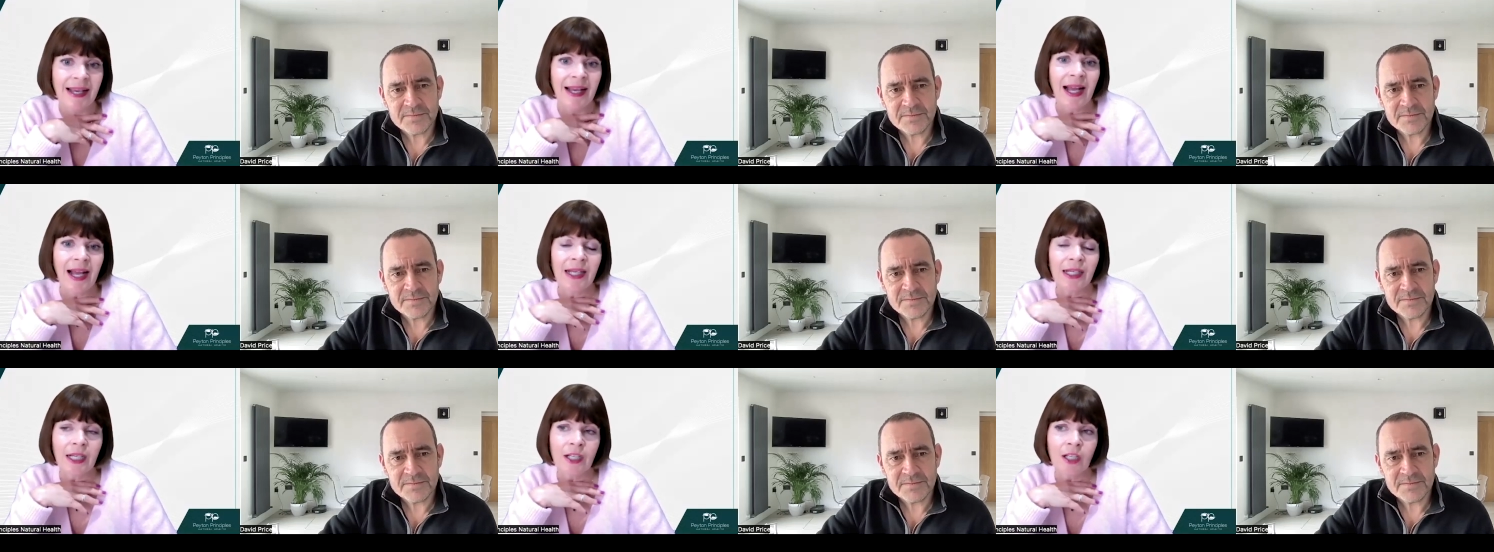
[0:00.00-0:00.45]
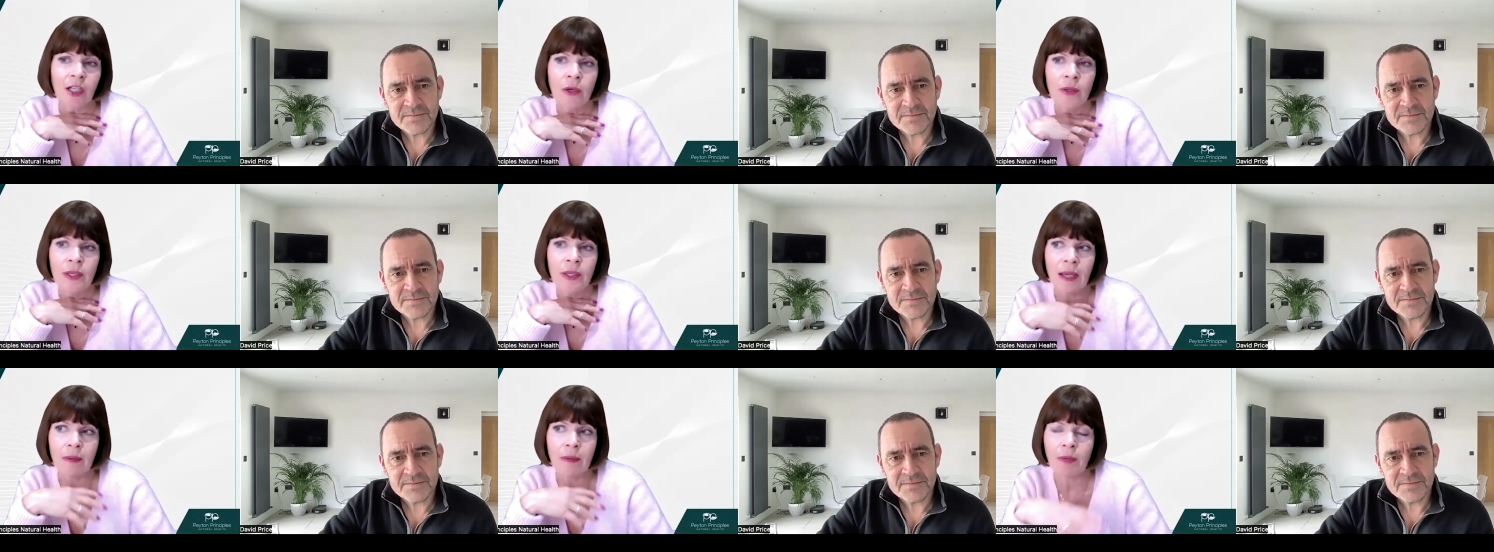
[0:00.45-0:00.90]
Speaker 1: and I can only
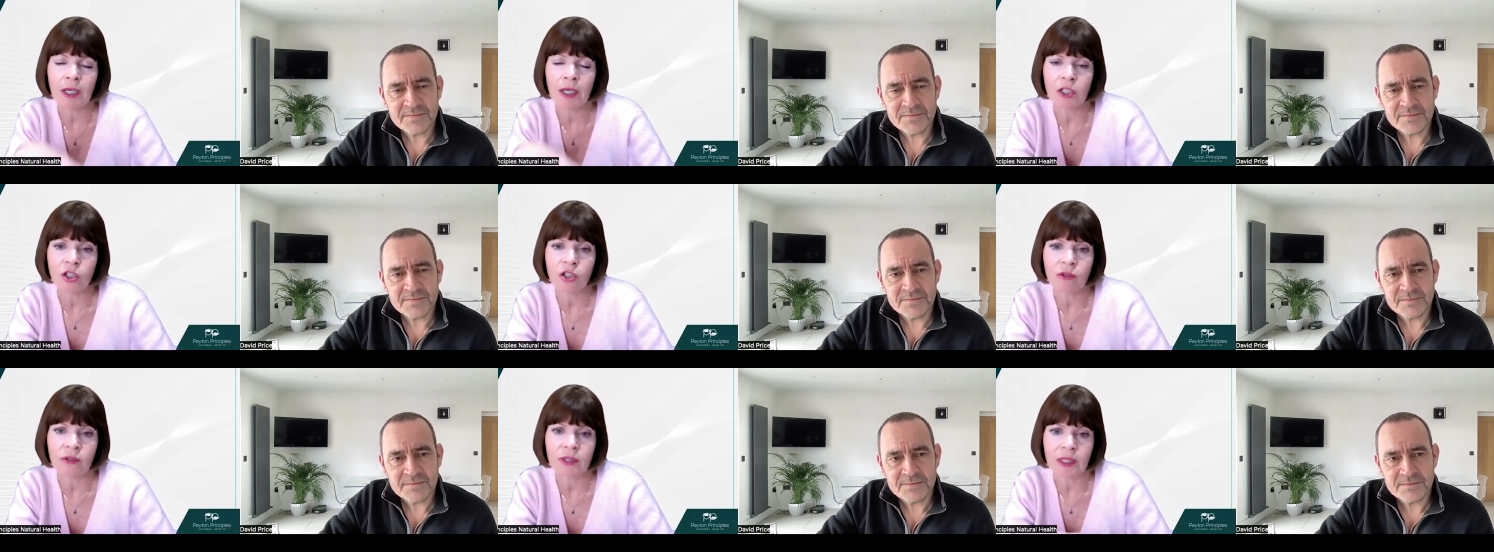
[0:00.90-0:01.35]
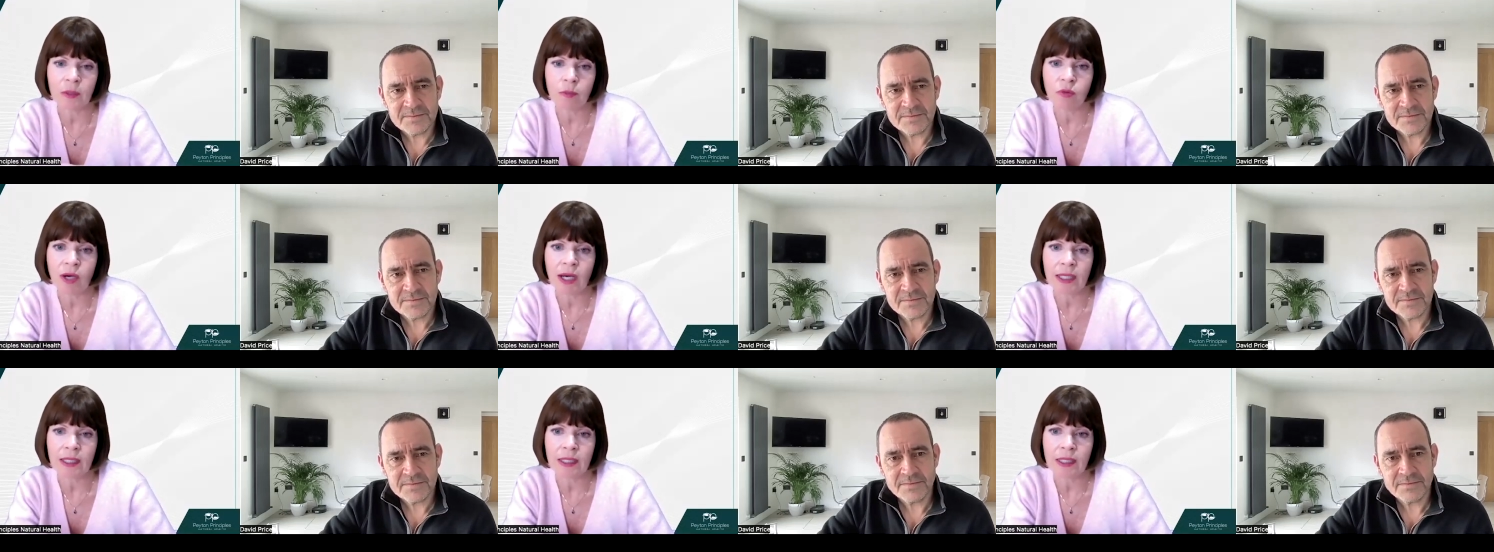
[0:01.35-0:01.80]
get my insurance to
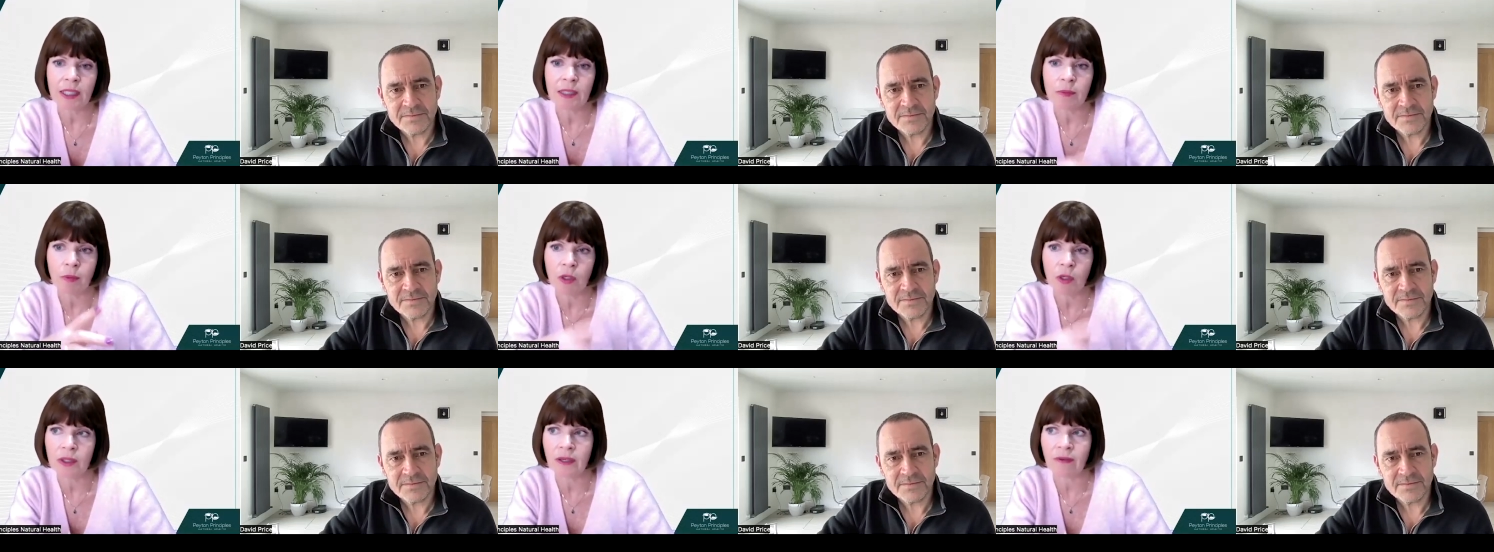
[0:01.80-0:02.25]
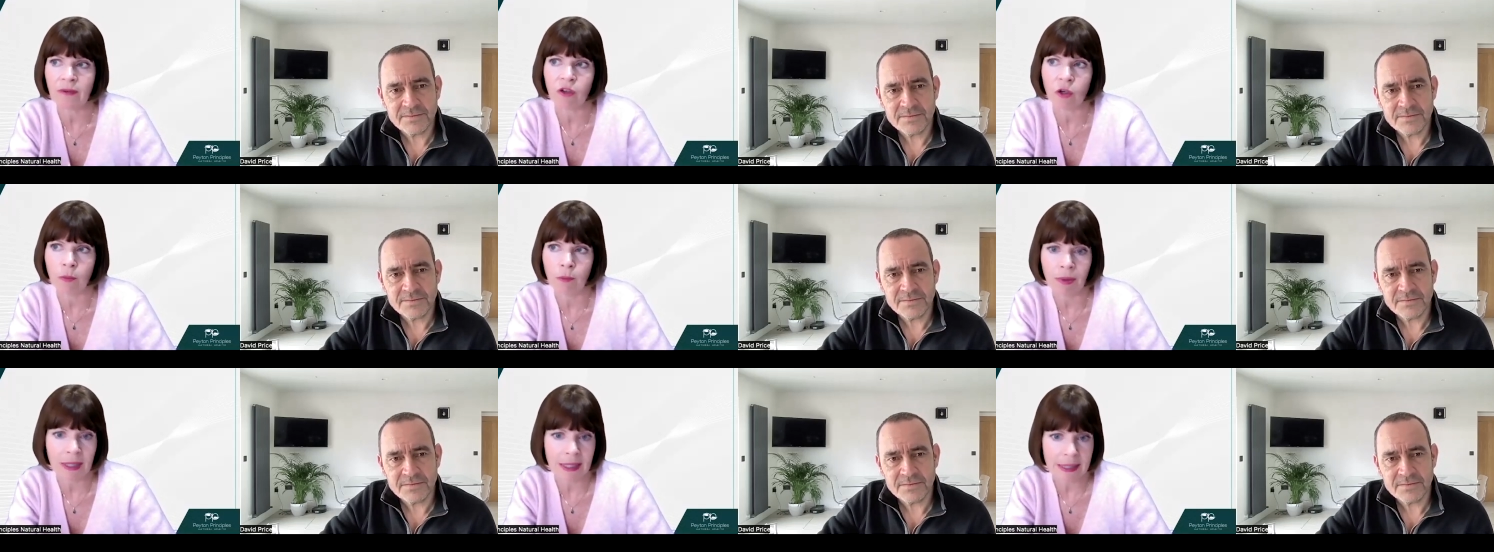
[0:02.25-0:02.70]
practice because I've
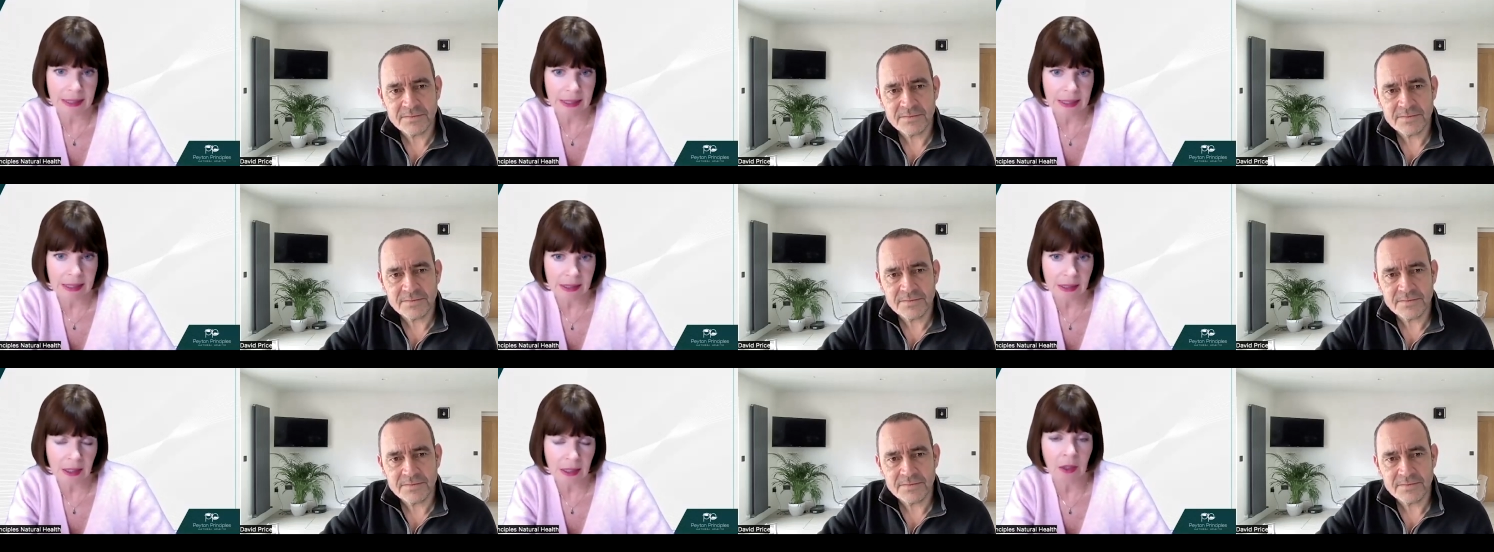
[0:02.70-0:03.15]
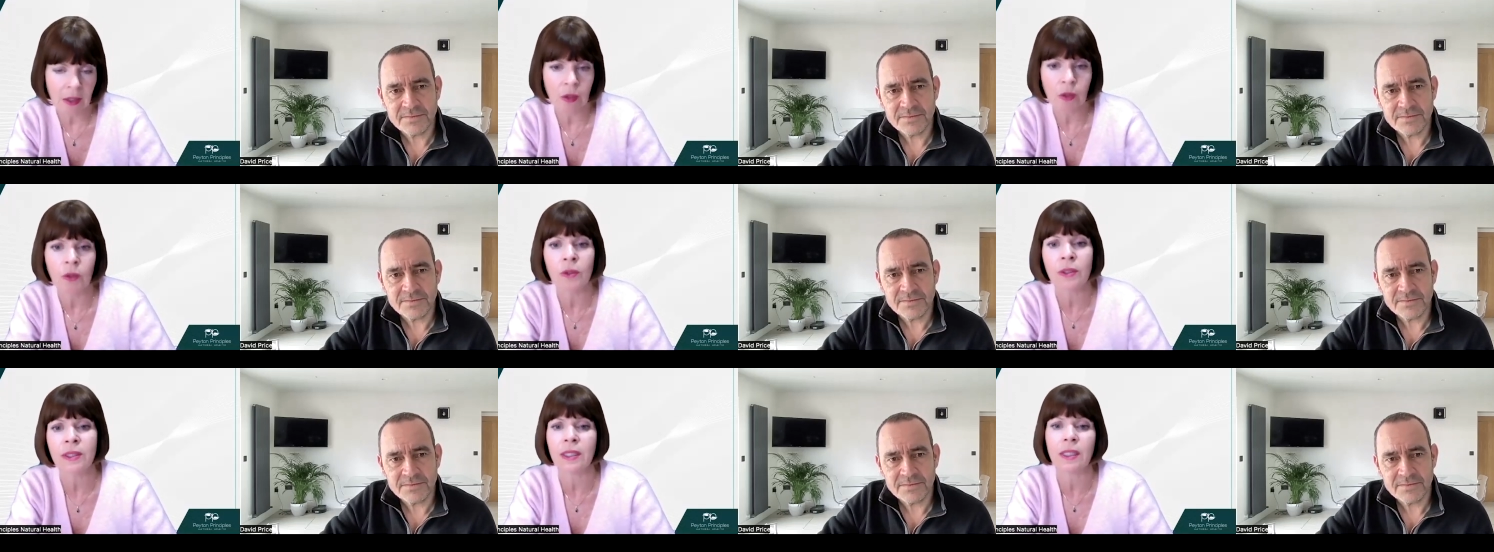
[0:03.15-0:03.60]
completed certain
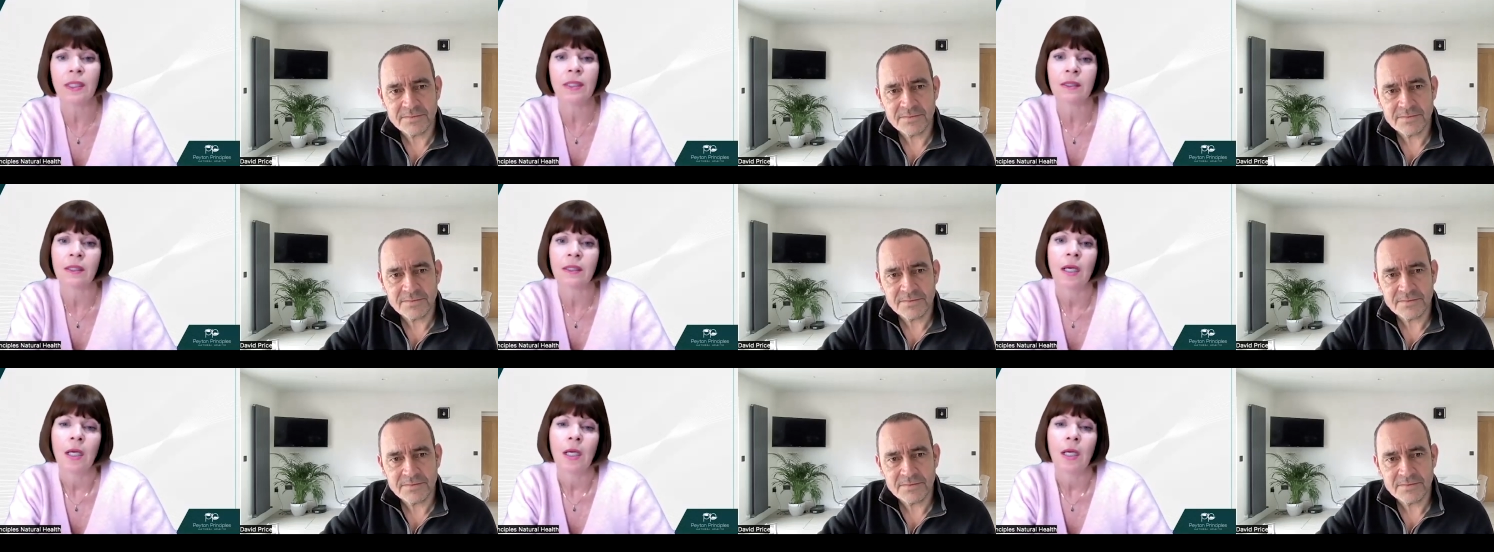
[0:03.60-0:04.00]
courses.